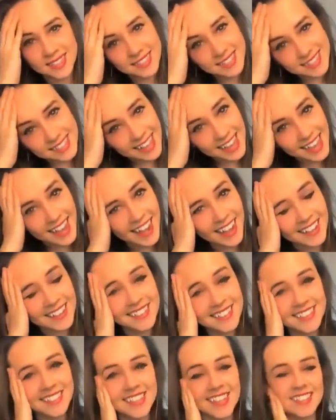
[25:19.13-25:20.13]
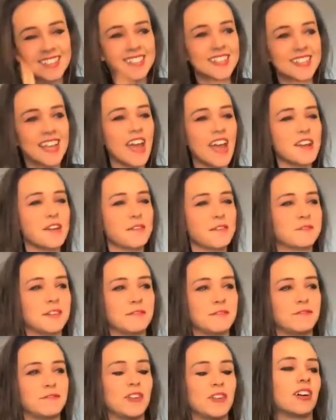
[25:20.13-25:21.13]
Yeah, it's kind of
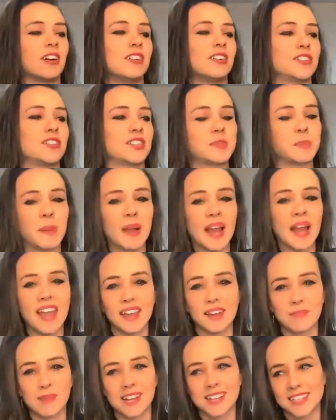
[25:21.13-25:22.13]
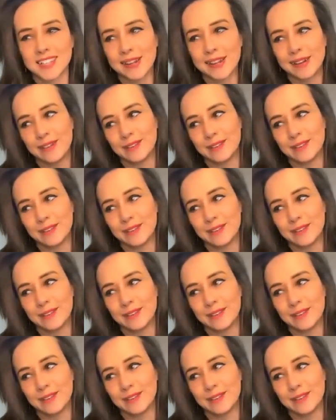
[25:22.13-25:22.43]
difficult to explain myself.